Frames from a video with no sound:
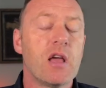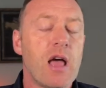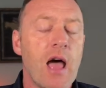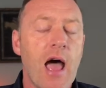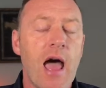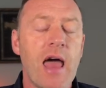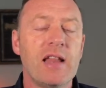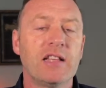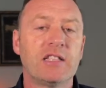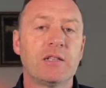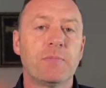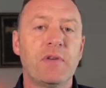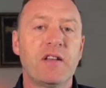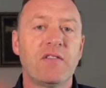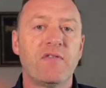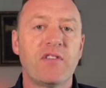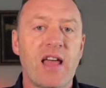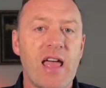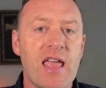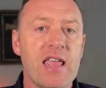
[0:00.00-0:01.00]
And it's a bit
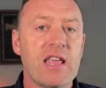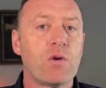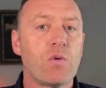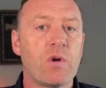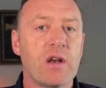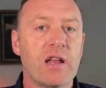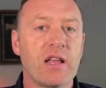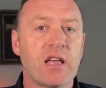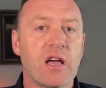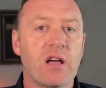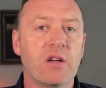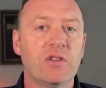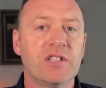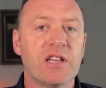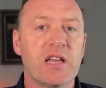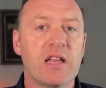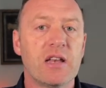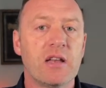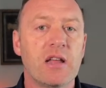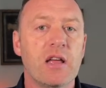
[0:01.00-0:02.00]
of an ache when it goes
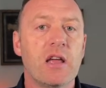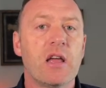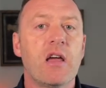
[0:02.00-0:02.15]
in